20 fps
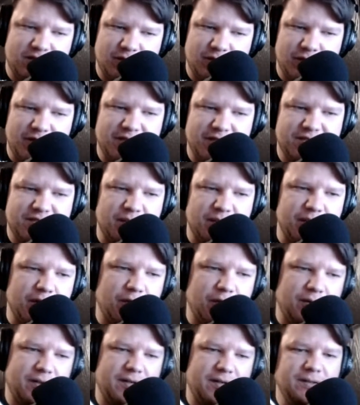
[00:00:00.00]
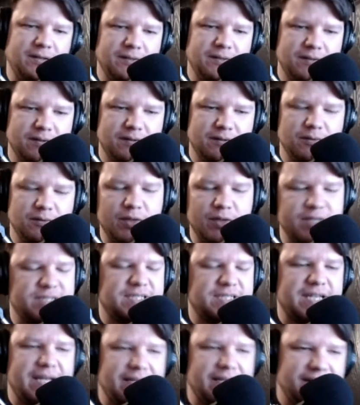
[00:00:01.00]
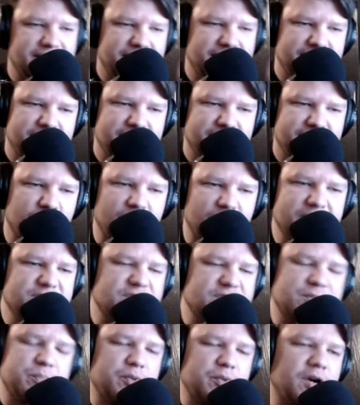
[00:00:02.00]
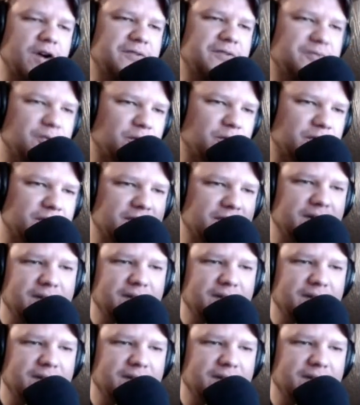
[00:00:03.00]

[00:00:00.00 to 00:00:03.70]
with this emote, huh? What is that? What is this bra for, huh?